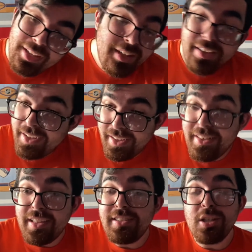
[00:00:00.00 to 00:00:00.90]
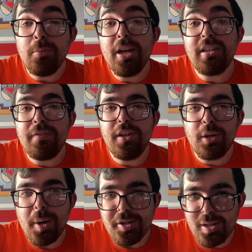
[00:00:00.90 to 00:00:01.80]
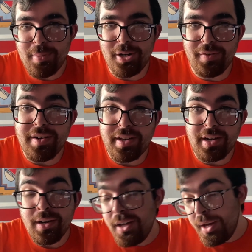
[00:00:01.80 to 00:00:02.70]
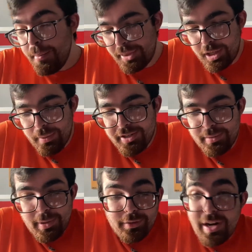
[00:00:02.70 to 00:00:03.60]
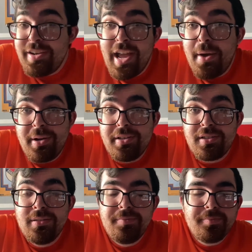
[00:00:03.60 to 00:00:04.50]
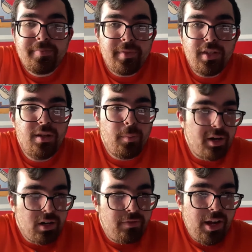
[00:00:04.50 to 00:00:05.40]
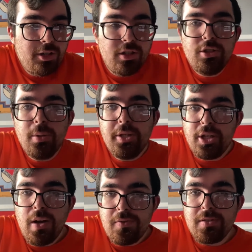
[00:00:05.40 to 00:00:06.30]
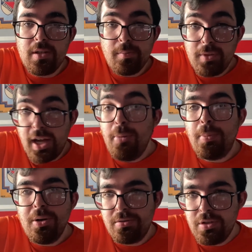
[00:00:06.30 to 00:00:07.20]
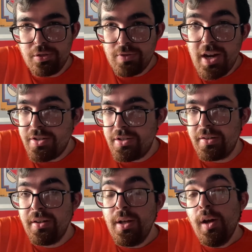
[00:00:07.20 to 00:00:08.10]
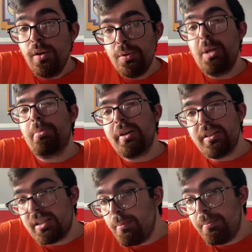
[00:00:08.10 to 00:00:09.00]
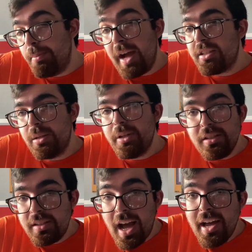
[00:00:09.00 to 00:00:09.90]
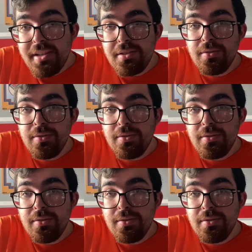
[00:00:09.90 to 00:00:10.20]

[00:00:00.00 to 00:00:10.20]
That's going to be a definite question mark right there. But the question mark right now is, what are the Flyers going to do in the offseason to help bolster this roster? Do they bring back some of these guys